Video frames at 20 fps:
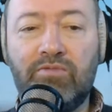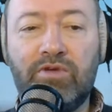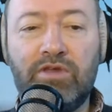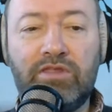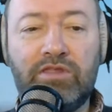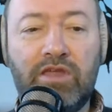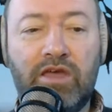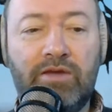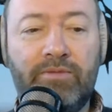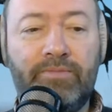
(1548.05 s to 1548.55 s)

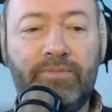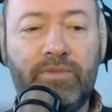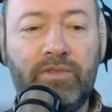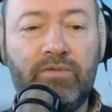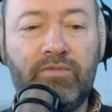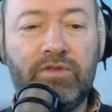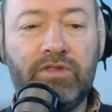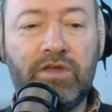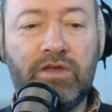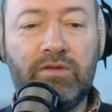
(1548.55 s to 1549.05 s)
with
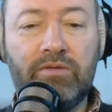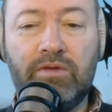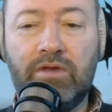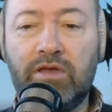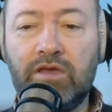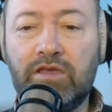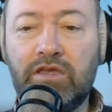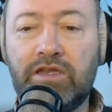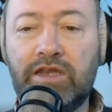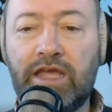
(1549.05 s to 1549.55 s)

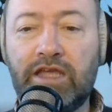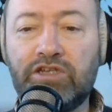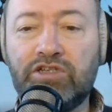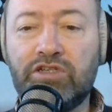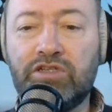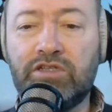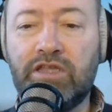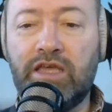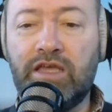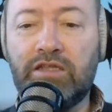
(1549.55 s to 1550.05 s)
a
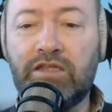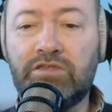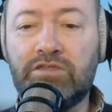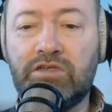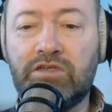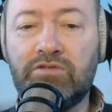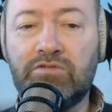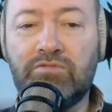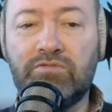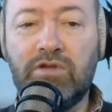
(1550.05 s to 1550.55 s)
connection there
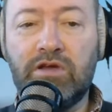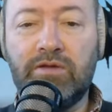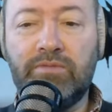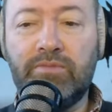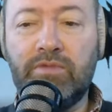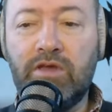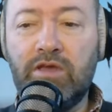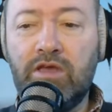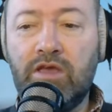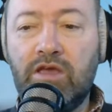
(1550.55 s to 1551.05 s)
to.